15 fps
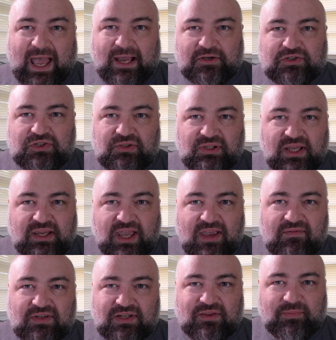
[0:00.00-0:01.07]
actually
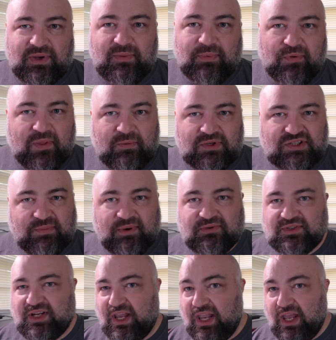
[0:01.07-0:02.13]
gave it to the people they were
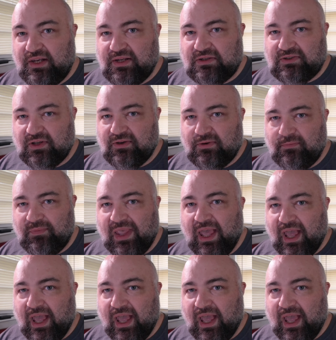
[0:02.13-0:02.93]
supposed to hand it to,